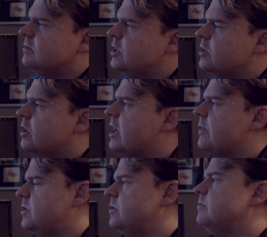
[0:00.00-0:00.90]
you don't
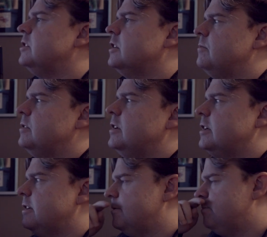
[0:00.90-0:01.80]
have to, you
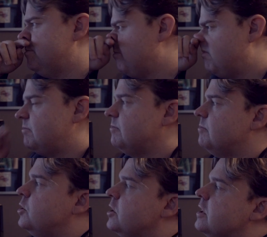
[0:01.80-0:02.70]
know,
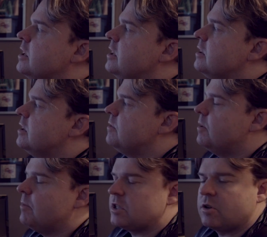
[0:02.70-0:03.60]
put in
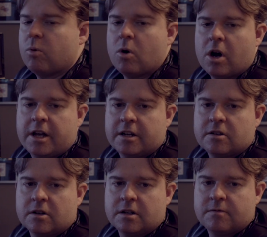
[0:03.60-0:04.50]
a much quieter
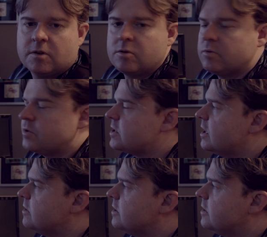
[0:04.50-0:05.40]
kind of vocal
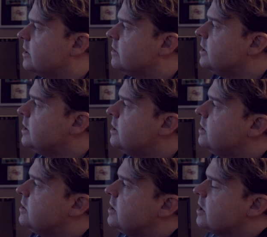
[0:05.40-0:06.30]
sound in there.
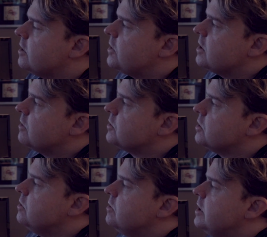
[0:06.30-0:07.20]
The other thing I'll
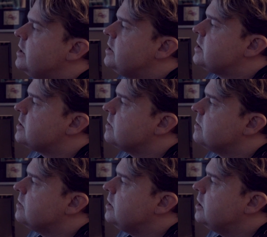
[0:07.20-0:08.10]
do is,
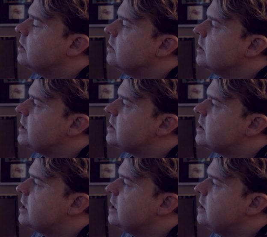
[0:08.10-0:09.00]
you know, let's
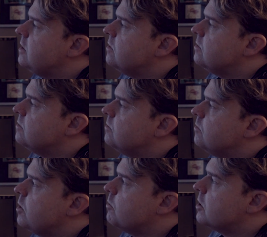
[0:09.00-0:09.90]
say
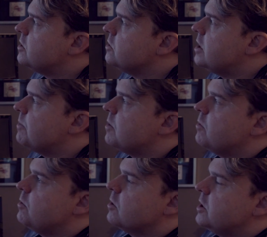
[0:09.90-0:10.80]
we want to do that, but
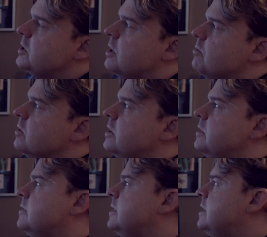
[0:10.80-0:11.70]
we want to double it,